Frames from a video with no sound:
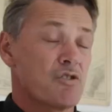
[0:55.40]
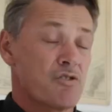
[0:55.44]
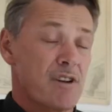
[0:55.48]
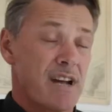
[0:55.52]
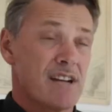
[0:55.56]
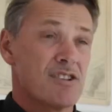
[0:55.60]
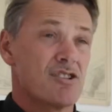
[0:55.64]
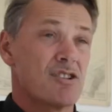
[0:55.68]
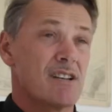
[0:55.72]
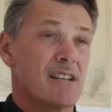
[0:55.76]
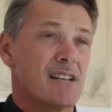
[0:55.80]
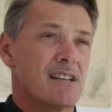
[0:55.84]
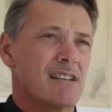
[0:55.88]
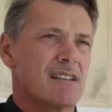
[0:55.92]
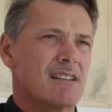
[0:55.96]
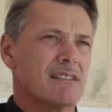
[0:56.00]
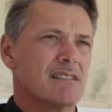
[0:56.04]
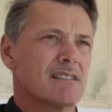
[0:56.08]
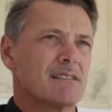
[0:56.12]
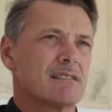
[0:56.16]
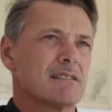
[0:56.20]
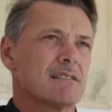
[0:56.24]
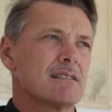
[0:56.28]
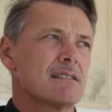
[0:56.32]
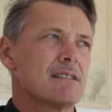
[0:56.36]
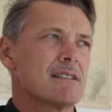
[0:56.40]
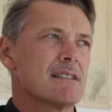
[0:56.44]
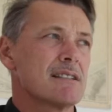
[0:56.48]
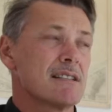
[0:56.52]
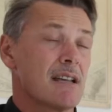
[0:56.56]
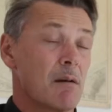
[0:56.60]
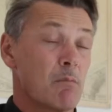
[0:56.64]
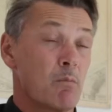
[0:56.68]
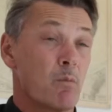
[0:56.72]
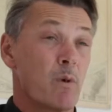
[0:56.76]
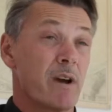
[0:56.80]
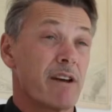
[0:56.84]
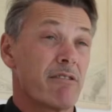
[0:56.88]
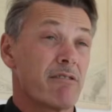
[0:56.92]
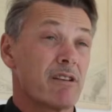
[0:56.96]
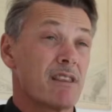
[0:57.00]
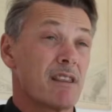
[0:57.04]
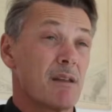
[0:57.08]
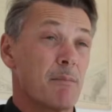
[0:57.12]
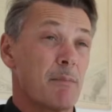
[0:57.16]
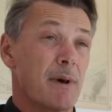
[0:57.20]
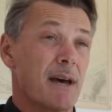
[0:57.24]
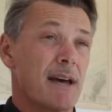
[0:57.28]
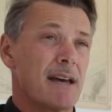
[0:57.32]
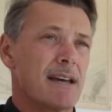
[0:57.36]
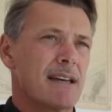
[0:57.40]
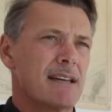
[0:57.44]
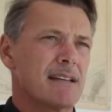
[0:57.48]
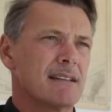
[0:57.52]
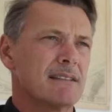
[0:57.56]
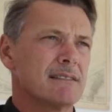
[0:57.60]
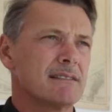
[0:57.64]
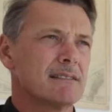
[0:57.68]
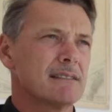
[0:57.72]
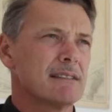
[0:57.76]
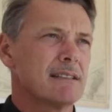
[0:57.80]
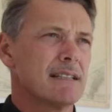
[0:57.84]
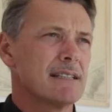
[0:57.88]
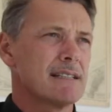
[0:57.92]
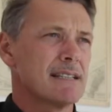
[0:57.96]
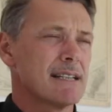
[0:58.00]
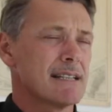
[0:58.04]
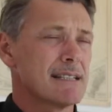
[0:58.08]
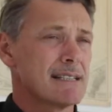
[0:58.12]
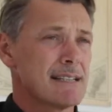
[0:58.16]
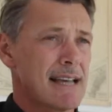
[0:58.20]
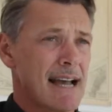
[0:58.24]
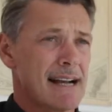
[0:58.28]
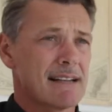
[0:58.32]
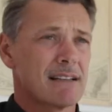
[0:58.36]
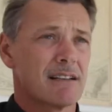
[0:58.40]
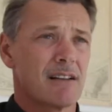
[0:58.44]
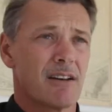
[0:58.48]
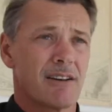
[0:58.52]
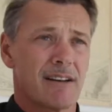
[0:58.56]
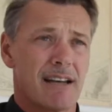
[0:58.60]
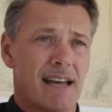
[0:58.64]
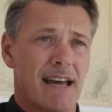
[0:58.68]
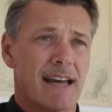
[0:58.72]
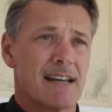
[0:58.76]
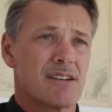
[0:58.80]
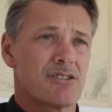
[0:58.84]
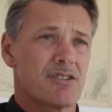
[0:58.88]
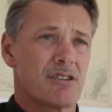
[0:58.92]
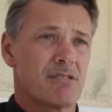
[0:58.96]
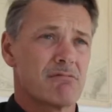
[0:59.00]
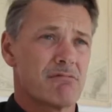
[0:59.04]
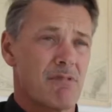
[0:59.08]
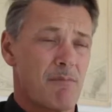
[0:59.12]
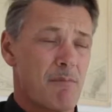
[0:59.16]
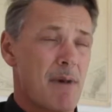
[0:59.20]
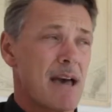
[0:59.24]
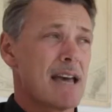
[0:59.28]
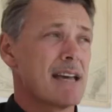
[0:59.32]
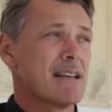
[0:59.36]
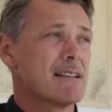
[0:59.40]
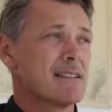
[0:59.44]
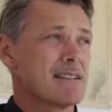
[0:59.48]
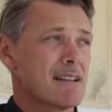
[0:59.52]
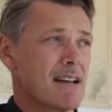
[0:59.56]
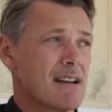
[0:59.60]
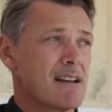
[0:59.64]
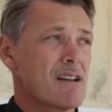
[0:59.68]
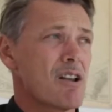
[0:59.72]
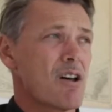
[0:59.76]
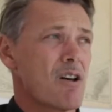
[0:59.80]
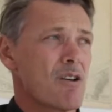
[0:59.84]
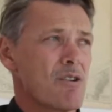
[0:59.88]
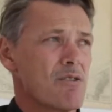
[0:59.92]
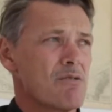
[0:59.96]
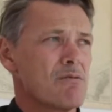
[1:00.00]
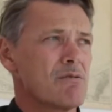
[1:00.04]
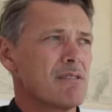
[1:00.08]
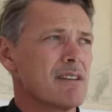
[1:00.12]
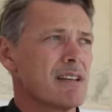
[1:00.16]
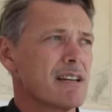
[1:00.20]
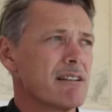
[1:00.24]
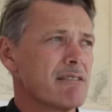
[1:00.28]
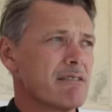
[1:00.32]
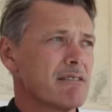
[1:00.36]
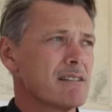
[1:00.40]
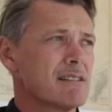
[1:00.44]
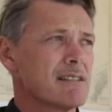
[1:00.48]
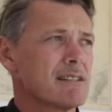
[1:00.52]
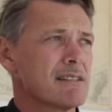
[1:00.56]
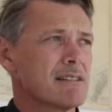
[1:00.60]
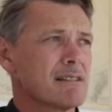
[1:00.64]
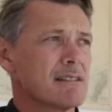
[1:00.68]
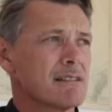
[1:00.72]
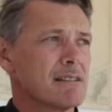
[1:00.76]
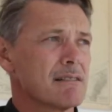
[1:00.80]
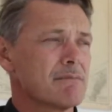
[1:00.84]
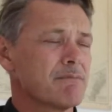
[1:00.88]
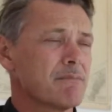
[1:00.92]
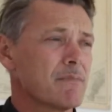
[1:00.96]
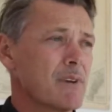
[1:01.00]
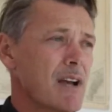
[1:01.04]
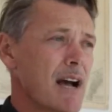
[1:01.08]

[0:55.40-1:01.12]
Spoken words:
tragedy somewhere in the bay. Its exact location remains unknown. There is a